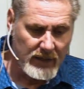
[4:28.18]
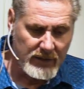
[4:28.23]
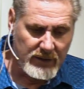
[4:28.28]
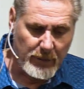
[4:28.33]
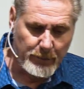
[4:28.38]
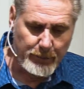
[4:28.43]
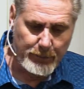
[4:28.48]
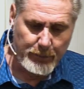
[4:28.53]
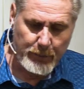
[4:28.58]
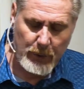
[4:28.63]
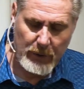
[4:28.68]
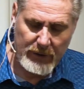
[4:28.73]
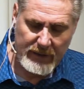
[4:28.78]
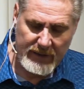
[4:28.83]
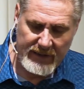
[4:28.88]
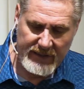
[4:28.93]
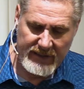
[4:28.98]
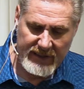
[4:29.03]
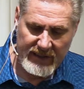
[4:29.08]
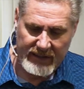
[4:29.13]
To put
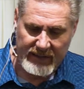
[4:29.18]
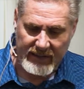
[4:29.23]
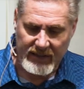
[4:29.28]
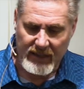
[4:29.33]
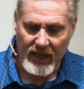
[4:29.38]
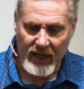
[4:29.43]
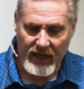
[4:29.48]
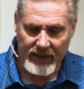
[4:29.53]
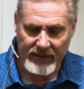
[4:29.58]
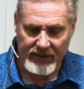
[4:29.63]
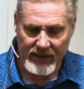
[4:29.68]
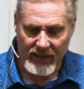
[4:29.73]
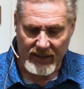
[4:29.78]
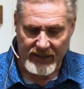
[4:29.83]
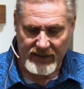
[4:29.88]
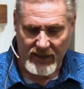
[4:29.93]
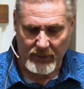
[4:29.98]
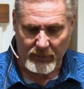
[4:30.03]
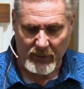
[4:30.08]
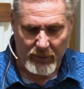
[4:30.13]
this in
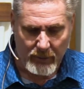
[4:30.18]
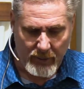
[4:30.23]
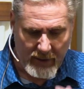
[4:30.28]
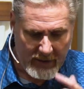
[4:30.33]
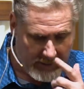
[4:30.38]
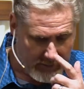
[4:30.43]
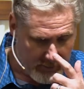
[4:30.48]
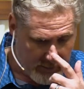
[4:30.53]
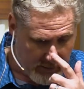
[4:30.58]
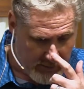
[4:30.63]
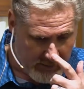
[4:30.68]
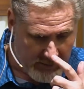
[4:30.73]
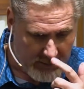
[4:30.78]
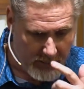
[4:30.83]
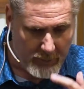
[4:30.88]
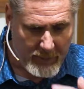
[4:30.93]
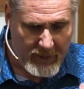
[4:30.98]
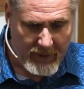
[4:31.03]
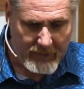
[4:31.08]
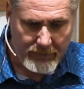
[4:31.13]
context, I'm going to read a
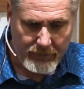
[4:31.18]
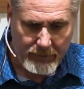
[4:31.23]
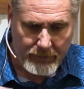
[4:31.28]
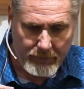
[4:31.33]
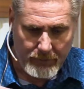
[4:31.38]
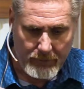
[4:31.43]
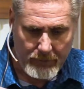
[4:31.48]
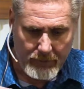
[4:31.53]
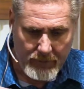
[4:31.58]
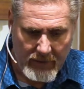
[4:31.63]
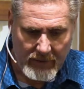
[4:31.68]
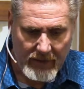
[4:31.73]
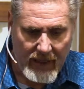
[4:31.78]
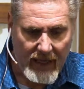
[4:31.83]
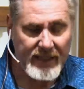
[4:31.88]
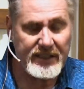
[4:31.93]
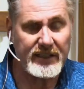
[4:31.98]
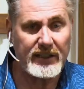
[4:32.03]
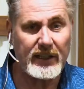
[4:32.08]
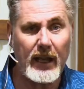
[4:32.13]
little bit the
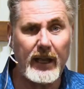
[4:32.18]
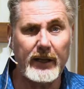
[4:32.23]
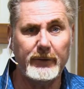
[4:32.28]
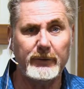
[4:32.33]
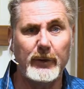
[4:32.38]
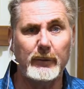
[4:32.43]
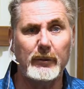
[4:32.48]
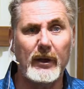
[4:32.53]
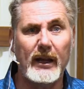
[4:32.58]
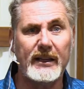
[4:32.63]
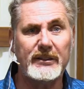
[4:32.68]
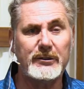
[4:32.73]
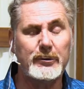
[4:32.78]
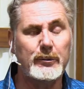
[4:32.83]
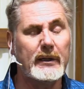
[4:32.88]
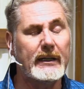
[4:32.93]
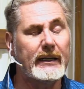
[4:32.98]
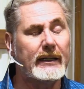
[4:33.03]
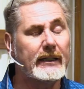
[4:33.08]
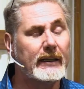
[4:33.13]
last slide from last
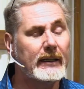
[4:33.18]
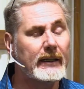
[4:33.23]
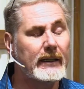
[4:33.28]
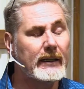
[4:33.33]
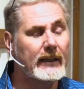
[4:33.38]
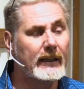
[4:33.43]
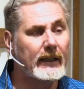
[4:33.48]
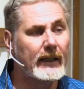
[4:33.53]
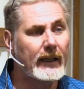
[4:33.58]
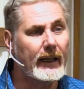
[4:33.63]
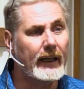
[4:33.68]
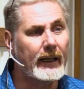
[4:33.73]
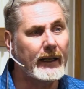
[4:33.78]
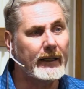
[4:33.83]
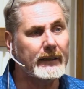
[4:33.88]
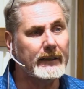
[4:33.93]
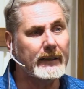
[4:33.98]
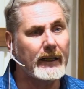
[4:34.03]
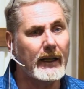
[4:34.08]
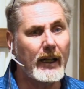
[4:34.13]
week,
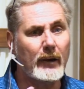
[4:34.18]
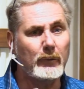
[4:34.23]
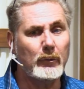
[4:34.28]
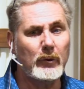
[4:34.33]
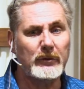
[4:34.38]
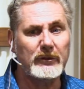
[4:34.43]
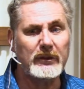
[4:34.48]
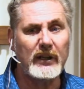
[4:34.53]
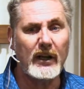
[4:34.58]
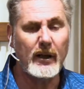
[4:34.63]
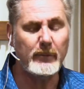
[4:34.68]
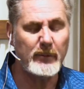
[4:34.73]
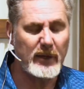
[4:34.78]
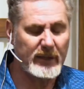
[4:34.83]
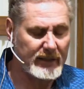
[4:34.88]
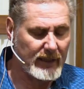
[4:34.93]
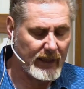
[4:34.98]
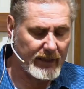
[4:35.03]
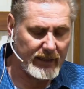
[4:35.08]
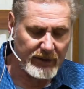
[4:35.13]
and uh, I won't
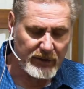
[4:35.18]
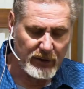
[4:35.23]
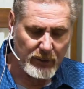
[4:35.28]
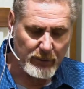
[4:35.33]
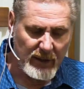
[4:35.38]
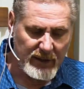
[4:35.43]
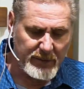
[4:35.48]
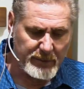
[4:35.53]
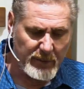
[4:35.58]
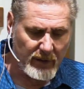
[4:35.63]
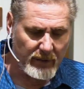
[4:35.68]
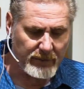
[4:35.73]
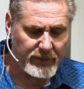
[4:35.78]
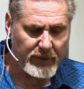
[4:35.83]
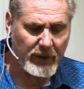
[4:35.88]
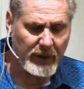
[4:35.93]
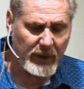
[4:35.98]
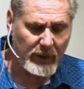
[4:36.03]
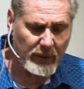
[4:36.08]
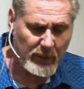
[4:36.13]
comment on it too much, but
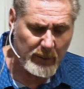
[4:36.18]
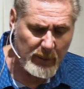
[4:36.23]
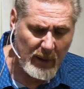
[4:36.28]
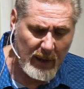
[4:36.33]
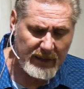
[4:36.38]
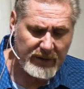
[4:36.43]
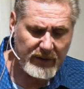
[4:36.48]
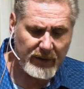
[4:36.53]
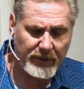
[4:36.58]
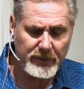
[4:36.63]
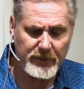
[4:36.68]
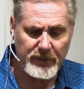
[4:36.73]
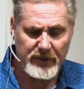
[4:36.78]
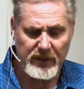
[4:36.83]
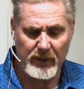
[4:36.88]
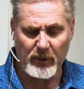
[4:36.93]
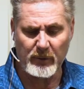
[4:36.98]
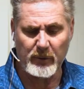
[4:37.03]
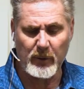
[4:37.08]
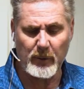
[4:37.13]
hopefully it'll remind you of
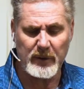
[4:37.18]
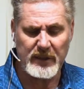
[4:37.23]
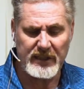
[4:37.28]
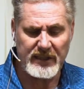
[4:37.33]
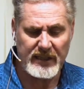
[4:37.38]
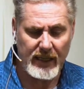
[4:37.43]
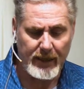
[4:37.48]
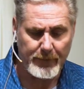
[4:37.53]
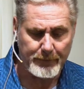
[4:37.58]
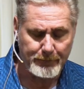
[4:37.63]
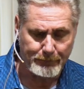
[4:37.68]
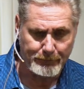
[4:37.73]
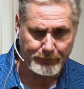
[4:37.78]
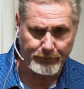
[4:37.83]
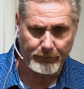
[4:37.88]
some of what we said.